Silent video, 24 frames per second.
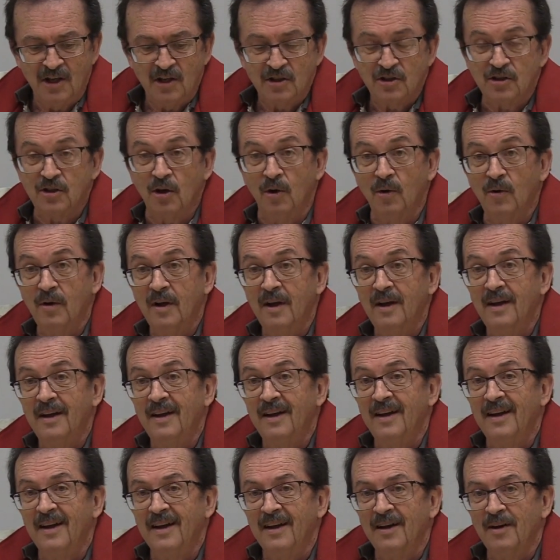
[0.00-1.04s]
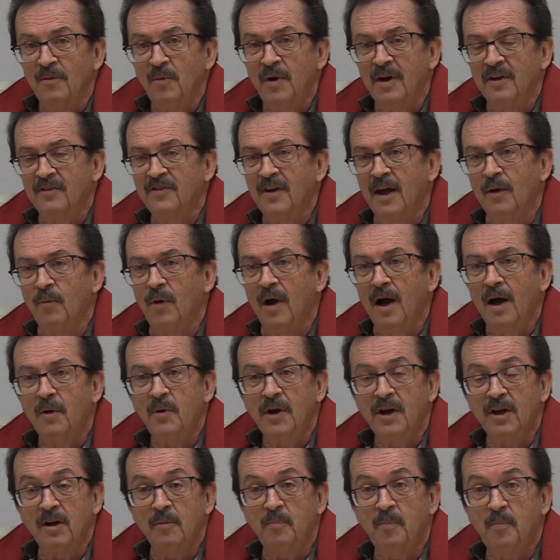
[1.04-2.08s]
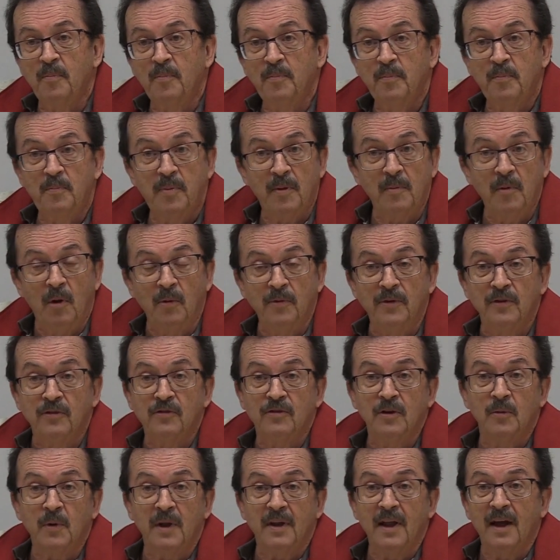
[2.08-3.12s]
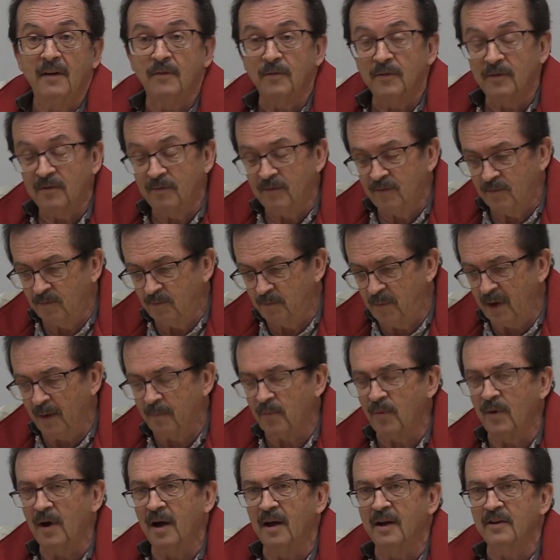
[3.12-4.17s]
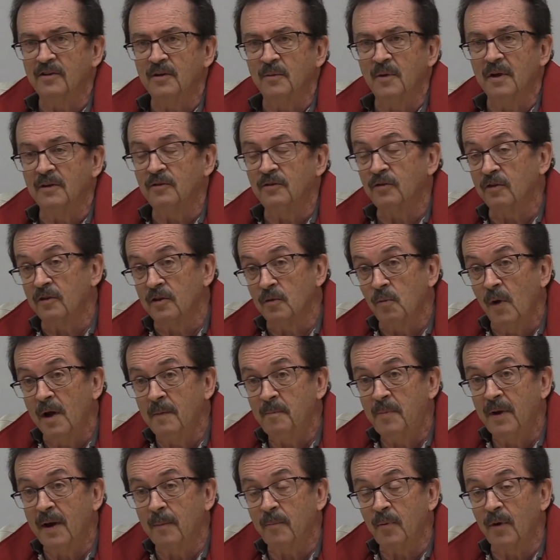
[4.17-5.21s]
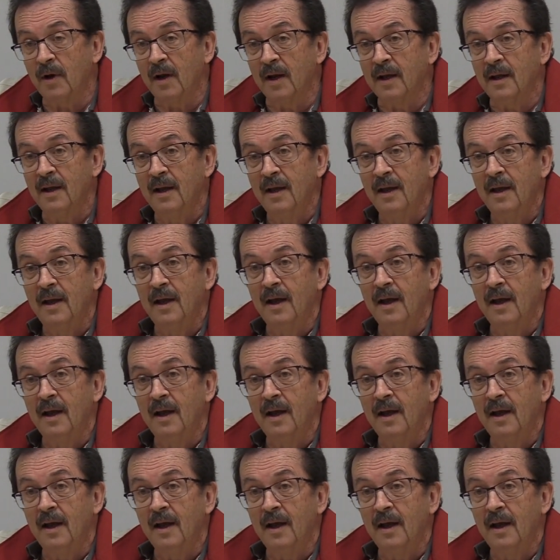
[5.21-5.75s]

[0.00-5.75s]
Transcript: So we decided, well, how are we going to promote this? So we'd have pep rallies and whatnot. So there's one pep rally.